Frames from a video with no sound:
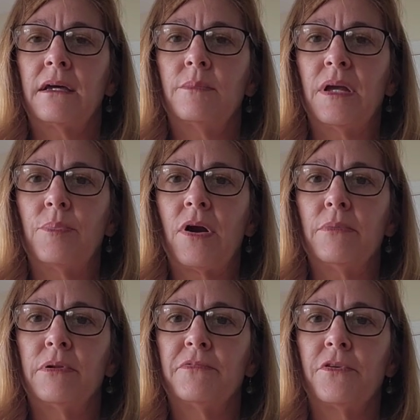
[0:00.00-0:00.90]
be a
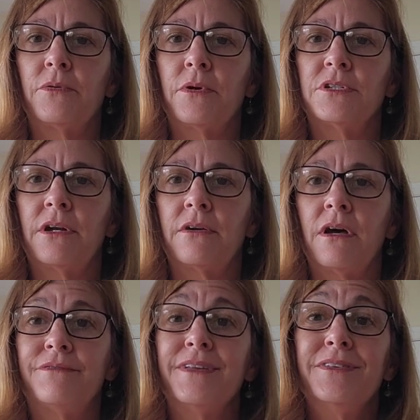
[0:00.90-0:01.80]
problem for the rotator
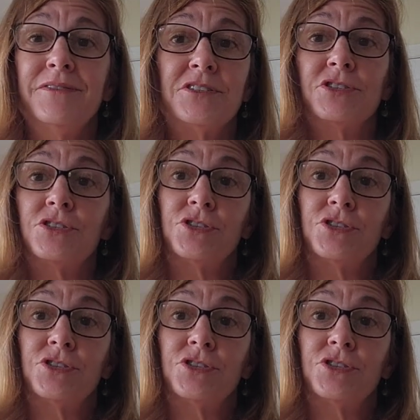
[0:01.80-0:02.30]
cuff, even if it's just